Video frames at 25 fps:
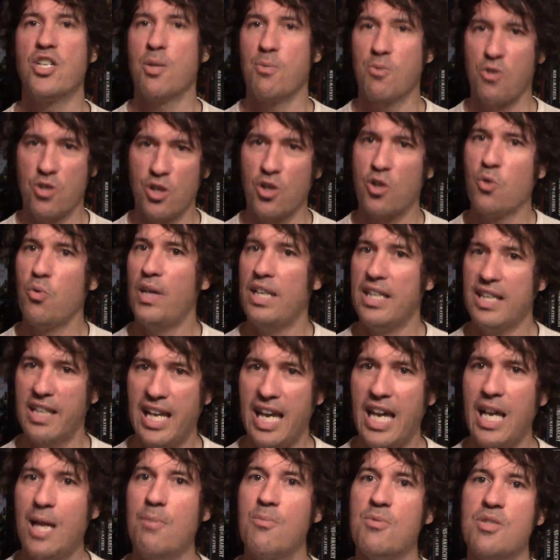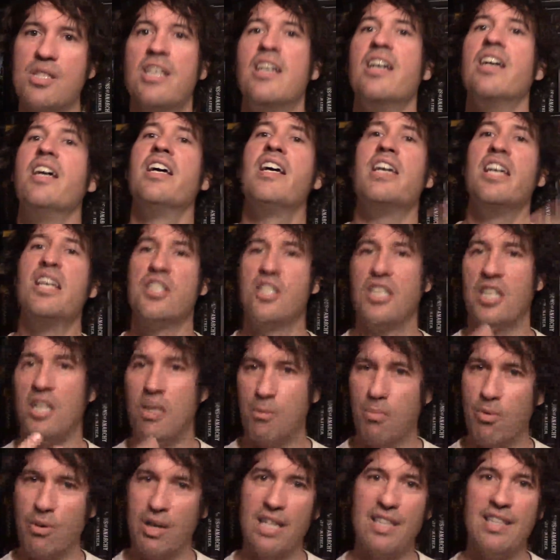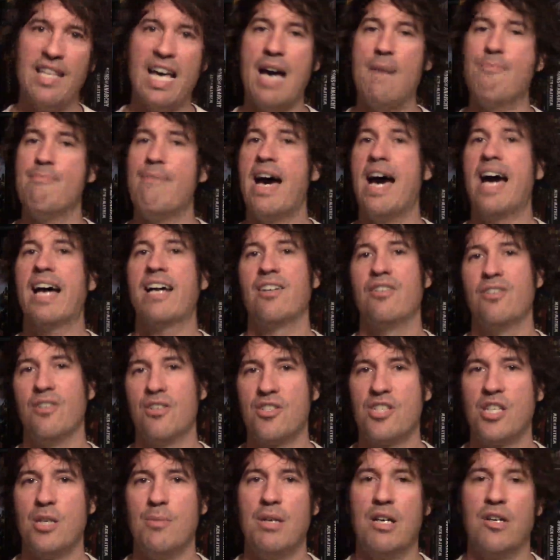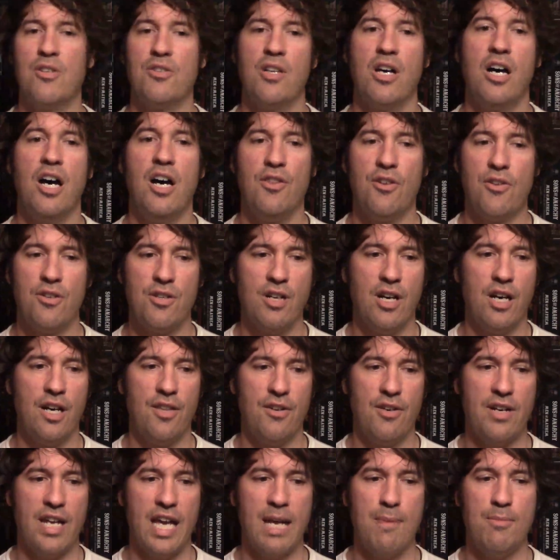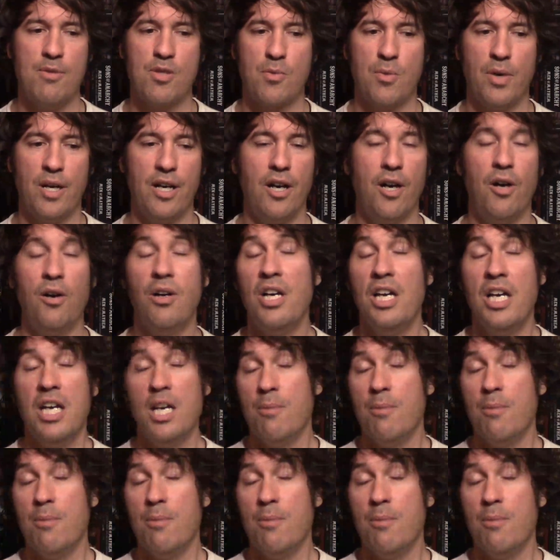I'm sure Queen Games is going to bring that back under some other name as well.